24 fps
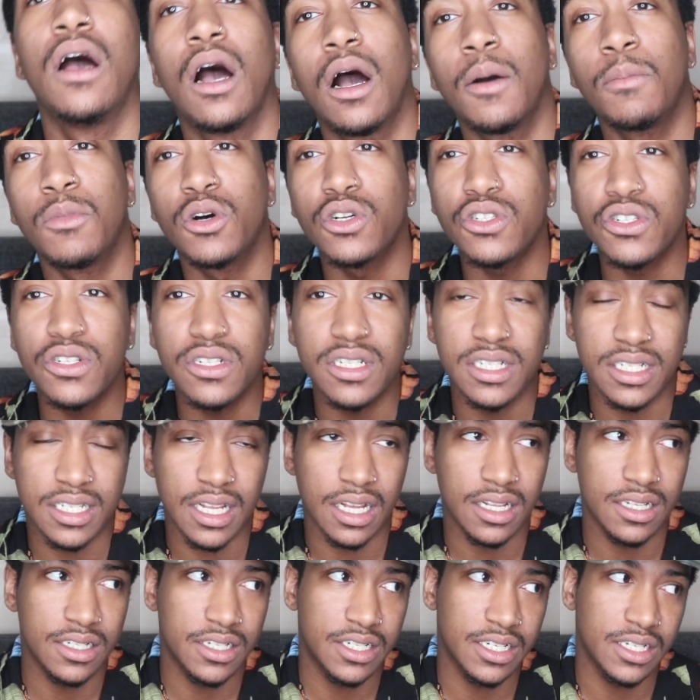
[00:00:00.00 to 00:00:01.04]
Emotional
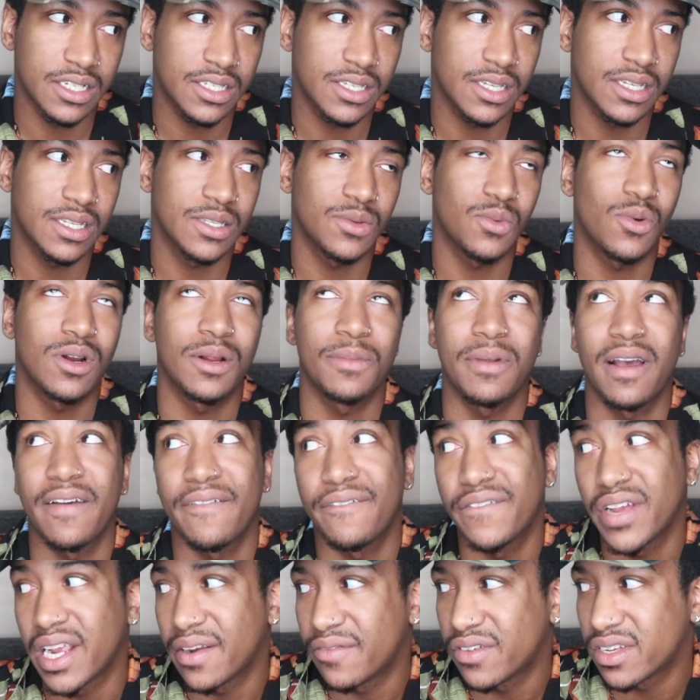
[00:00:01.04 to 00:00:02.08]
intelligence is one of my
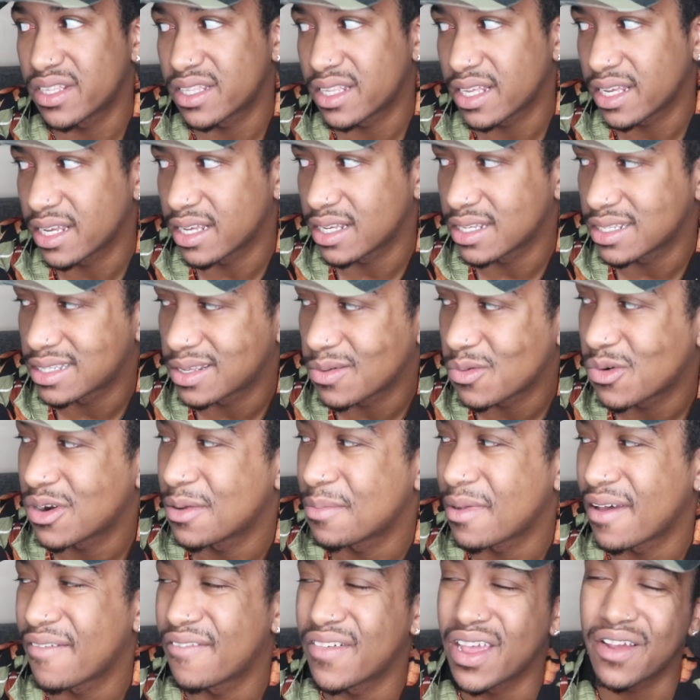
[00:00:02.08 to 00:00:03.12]
favorite things and one
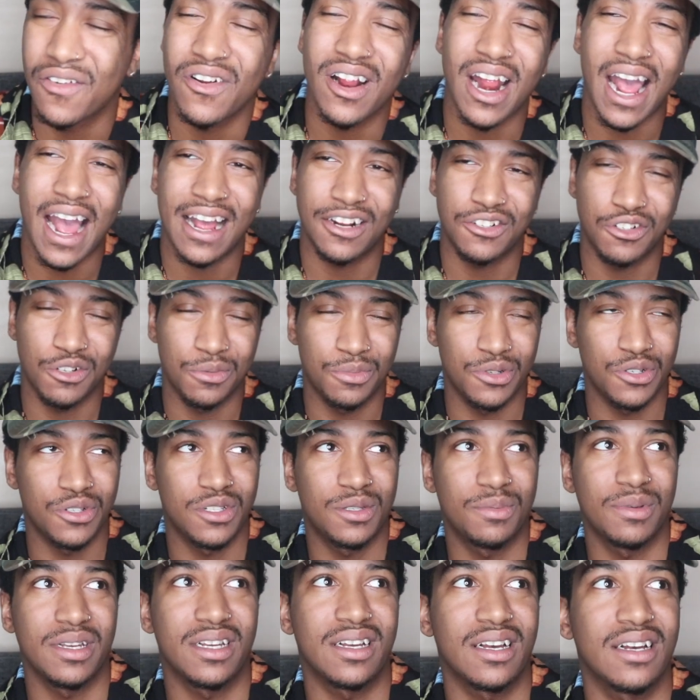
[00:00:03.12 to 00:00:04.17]
of my favorite
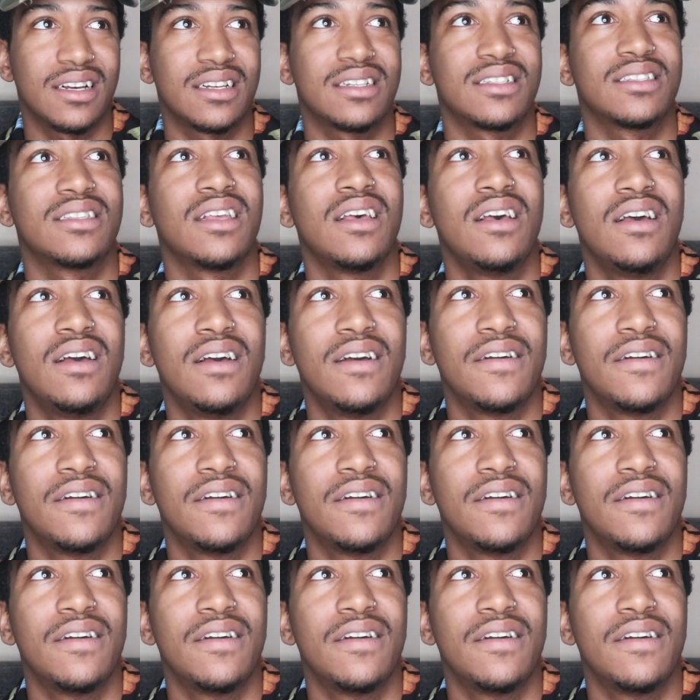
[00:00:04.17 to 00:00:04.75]
attributes because